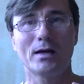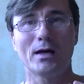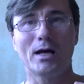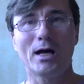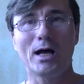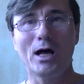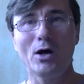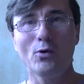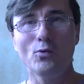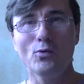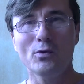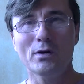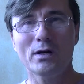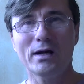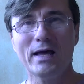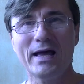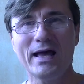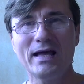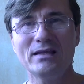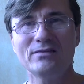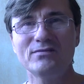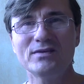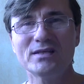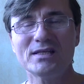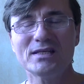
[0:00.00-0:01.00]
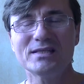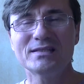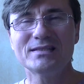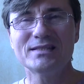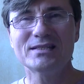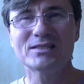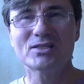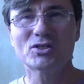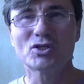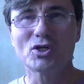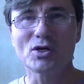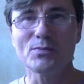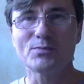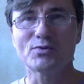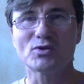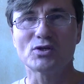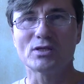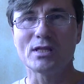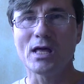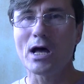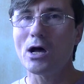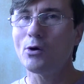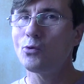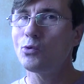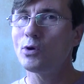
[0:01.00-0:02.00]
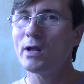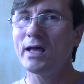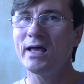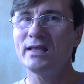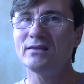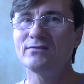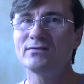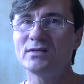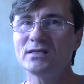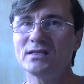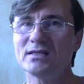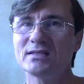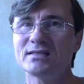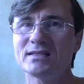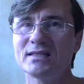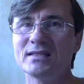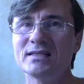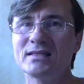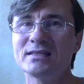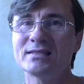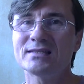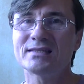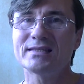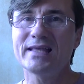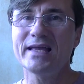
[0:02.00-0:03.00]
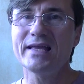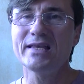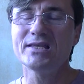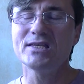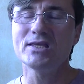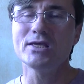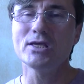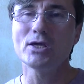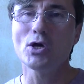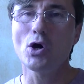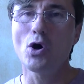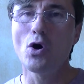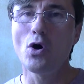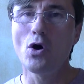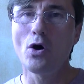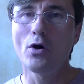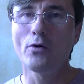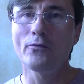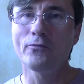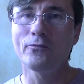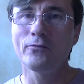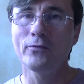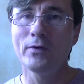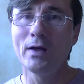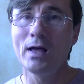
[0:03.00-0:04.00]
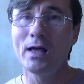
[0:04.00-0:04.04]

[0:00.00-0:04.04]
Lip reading: our Adventist description, our Adventist understanding of